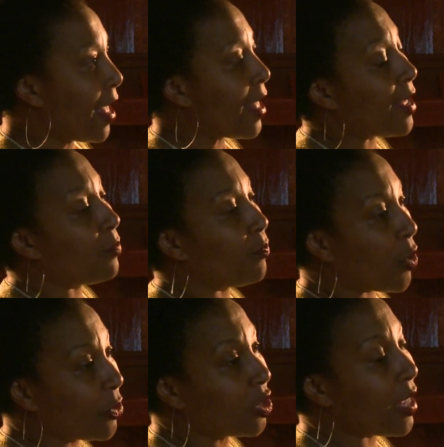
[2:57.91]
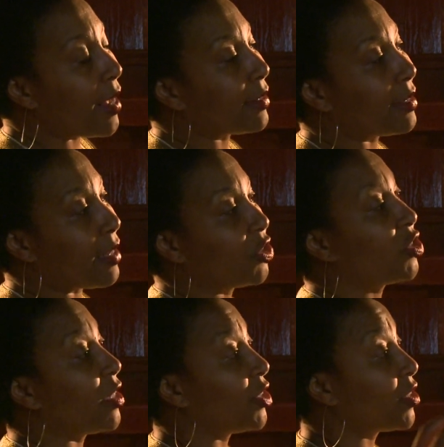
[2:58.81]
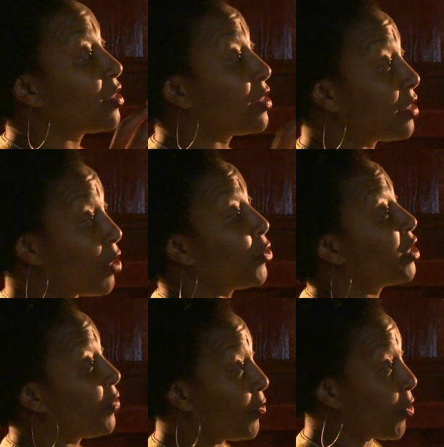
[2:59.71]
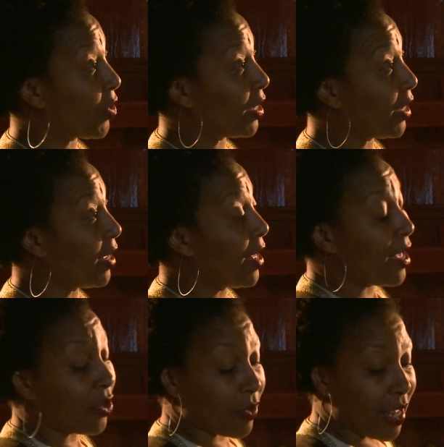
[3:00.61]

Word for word: And Beaujolais is essentially just the southern tip of Burgundy. You're